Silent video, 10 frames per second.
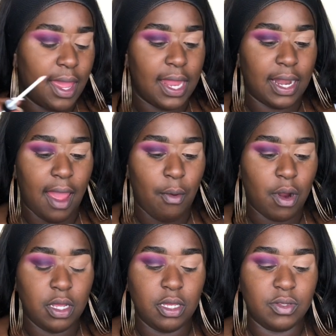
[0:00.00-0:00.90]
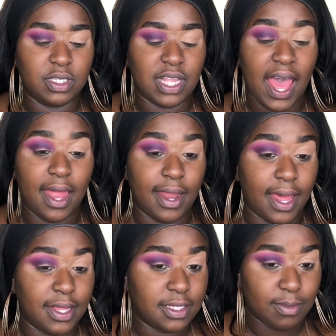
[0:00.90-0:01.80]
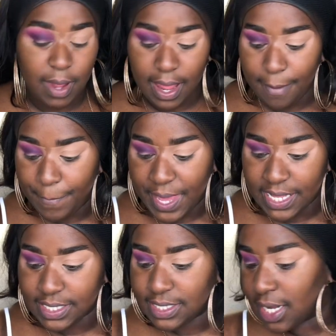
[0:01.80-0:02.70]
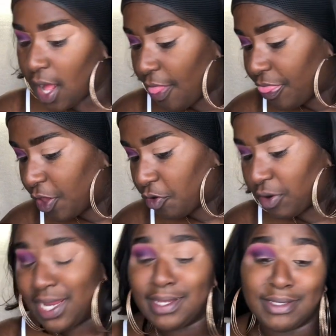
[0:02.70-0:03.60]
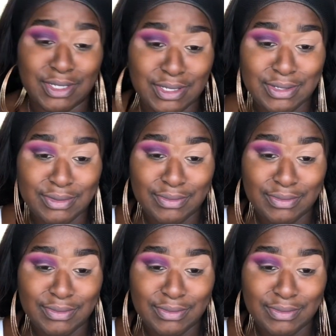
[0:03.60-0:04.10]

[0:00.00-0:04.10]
and I want to use that as my base to cut the crease.